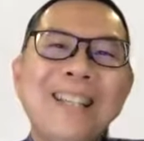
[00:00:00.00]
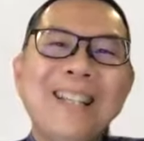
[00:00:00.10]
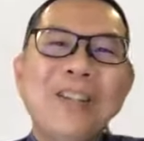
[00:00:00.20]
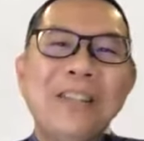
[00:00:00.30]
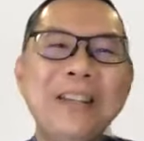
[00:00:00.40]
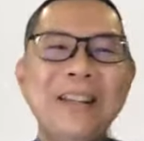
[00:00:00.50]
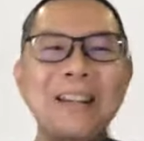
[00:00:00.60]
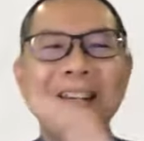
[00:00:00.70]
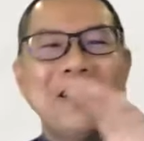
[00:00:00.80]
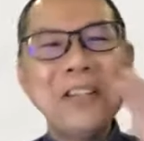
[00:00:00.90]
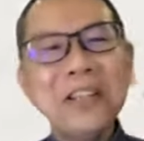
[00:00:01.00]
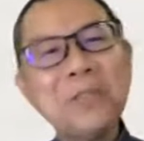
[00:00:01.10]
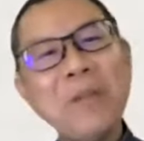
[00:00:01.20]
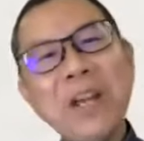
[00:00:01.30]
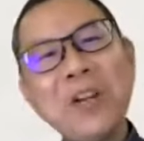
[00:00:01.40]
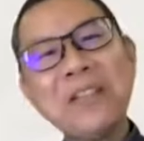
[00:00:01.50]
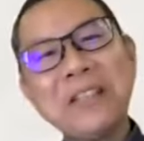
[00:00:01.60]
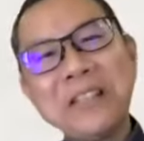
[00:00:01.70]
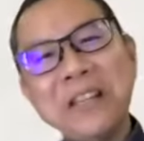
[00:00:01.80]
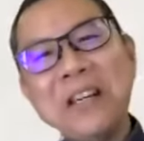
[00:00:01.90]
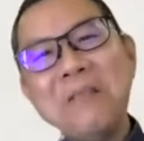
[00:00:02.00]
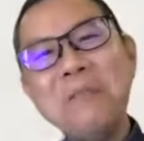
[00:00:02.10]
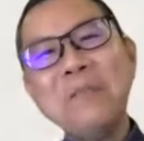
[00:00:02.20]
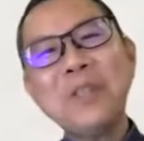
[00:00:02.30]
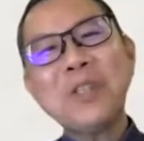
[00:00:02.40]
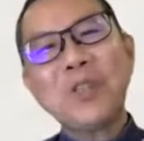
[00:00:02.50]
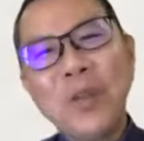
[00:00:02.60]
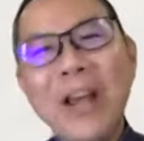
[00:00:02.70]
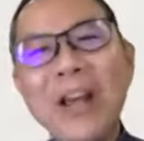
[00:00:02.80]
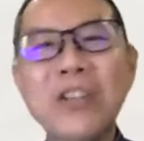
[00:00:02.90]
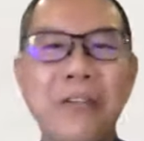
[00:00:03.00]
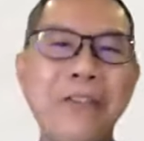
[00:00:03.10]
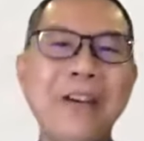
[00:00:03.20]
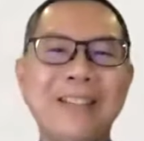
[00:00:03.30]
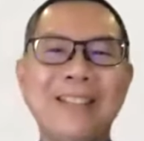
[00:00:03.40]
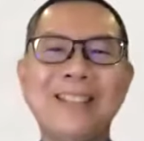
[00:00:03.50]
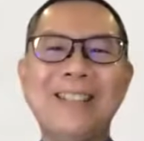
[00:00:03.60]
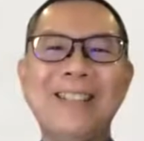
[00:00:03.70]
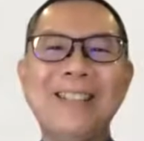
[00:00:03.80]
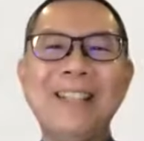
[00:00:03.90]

You see, this may not seem strange at first,